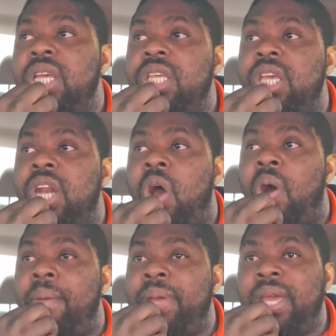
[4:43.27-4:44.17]
You know
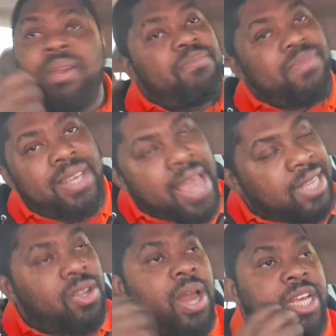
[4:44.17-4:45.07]
what I mean? He
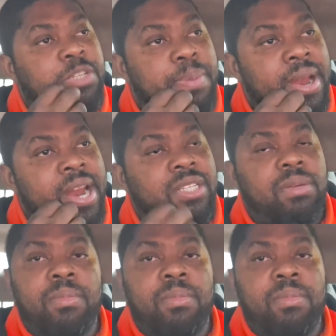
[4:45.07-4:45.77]
has all the experience,